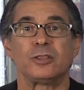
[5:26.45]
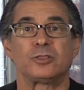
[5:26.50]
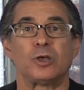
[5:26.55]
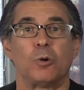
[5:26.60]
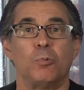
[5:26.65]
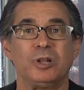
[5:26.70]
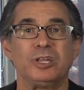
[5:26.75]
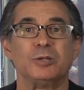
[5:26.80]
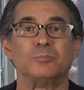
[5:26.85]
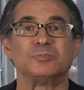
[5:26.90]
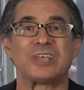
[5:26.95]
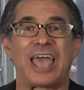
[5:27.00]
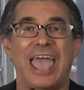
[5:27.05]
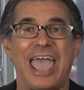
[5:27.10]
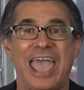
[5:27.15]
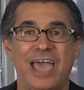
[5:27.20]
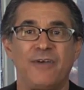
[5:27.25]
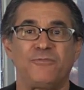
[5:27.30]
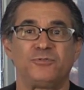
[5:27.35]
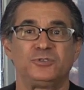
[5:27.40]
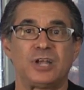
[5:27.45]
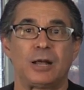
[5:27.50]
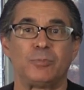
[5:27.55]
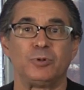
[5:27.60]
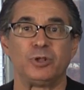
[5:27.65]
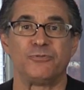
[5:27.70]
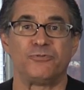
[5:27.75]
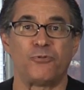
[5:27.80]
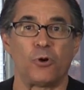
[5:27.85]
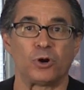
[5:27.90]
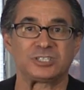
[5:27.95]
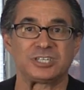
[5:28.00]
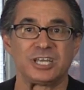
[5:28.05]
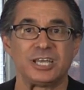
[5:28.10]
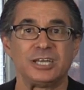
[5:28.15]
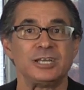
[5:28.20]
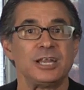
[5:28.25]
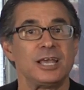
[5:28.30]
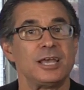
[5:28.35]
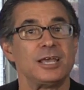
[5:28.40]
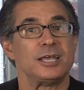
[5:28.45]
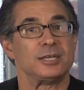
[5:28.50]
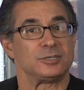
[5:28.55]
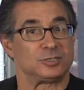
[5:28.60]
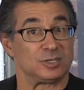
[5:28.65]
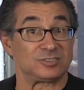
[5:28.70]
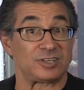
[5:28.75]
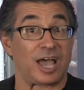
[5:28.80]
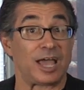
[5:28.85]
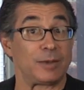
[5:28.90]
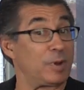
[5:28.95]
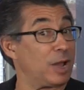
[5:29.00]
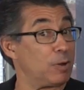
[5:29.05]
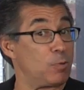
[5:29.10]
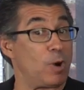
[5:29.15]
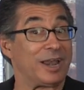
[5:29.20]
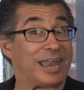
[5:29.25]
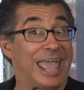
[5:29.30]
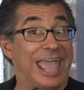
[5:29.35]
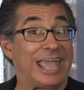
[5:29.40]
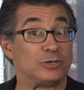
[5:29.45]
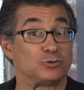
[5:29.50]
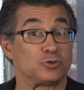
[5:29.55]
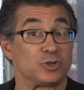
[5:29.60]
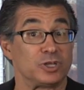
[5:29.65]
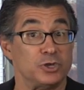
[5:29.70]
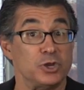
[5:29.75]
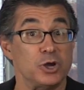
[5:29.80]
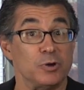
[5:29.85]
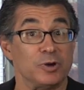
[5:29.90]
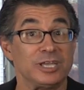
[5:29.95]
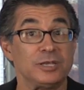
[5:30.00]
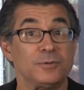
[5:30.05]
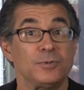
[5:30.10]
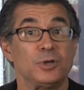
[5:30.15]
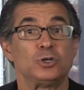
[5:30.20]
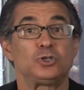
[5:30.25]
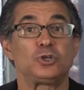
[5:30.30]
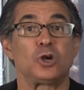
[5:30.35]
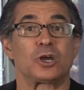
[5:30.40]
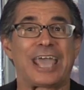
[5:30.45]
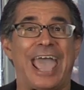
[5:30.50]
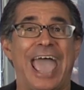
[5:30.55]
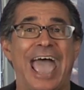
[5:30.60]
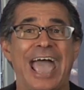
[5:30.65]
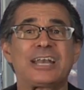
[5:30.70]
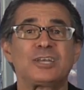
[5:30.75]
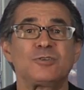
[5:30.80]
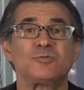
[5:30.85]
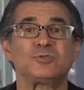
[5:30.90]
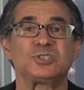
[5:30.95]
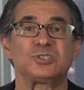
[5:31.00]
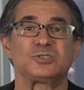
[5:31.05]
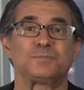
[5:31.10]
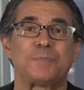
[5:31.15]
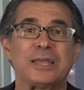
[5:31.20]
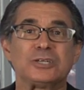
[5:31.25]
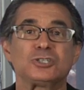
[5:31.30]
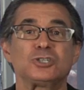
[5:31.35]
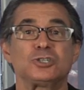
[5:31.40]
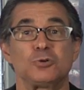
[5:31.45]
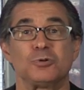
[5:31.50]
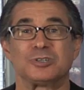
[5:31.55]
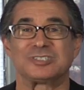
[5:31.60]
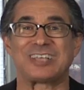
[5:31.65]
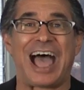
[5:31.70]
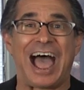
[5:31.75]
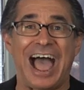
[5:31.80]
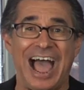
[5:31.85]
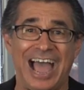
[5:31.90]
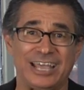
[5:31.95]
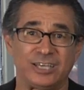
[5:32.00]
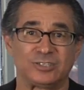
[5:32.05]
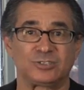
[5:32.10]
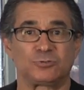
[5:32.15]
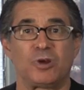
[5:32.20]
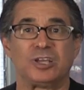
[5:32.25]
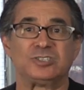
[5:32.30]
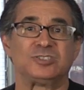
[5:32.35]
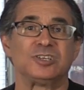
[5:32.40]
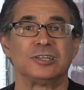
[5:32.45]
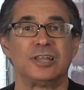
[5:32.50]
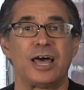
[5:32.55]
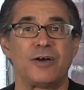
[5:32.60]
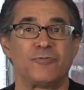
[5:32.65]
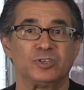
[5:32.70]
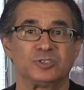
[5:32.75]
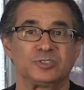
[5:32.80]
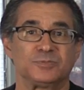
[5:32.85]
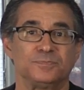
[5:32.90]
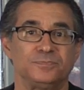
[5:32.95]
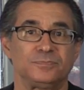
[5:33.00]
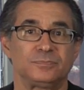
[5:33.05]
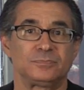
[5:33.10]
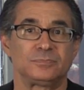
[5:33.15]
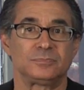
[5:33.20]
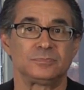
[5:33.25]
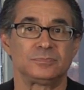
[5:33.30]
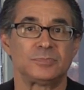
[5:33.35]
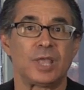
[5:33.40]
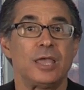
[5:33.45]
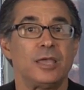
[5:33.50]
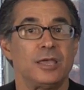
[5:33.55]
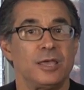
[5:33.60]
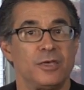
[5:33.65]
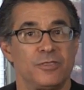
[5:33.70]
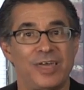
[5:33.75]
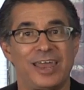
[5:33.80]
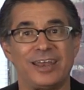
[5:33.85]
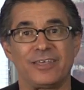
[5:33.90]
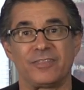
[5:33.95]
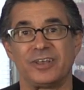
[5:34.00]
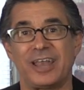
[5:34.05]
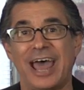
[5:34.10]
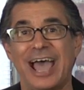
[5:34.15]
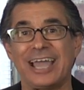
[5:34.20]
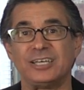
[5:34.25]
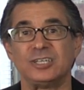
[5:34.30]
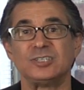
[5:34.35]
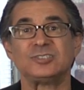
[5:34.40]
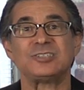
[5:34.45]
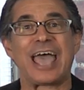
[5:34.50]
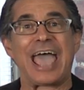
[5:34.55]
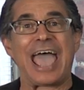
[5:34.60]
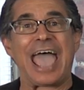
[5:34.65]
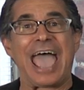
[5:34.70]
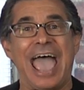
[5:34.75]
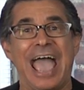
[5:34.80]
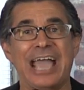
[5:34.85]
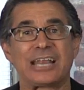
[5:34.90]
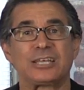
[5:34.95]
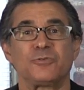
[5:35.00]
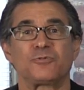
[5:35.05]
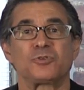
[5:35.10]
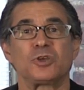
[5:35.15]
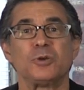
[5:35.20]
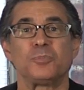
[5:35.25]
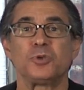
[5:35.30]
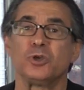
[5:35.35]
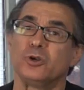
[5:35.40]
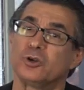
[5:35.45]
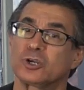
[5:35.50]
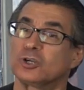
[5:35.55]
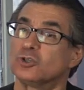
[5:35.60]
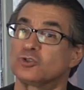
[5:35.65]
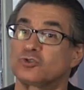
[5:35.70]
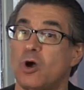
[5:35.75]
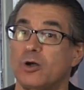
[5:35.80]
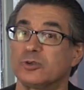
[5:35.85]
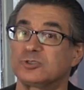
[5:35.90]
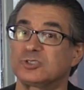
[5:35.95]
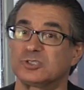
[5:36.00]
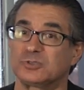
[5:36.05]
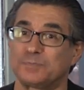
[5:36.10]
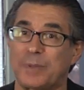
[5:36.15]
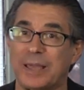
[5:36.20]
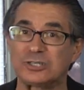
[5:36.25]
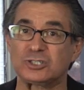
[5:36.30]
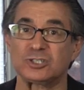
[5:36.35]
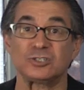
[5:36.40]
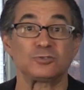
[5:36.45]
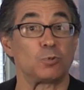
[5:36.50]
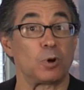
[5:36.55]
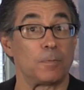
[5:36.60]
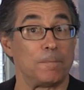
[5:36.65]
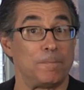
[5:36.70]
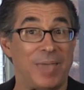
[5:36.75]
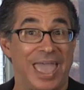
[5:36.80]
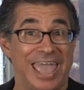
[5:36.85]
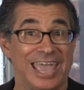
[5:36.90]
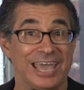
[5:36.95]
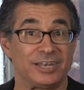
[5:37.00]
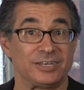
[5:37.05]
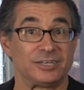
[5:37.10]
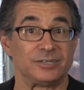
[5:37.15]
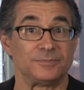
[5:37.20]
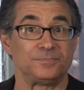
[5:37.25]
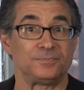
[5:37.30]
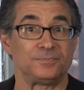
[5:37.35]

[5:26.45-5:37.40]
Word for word: the Williams FW14, designed by one Adrian Newey, took active suspension to its highest racing levels. Then in the 90s, active computer control suspensions were banned.